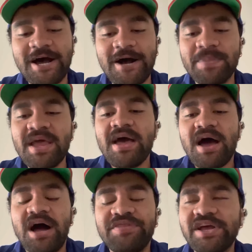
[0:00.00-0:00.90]
I
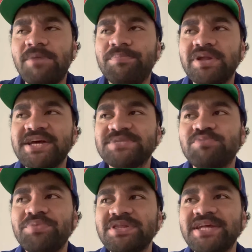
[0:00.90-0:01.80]
think our players
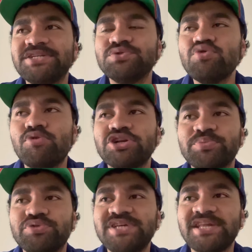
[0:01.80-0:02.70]
probably need to do more to
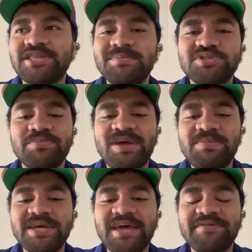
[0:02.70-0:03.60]
protect him, so
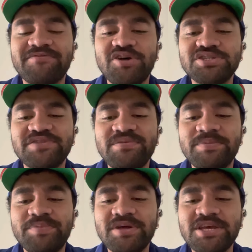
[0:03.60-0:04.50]
maybe get in front of him
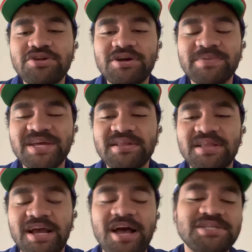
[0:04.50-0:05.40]
a bit, you know what I mean,
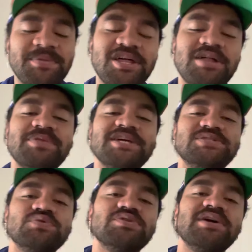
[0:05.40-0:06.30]
like how some of the other players
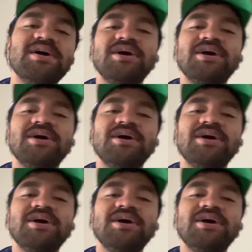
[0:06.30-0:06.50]
do it,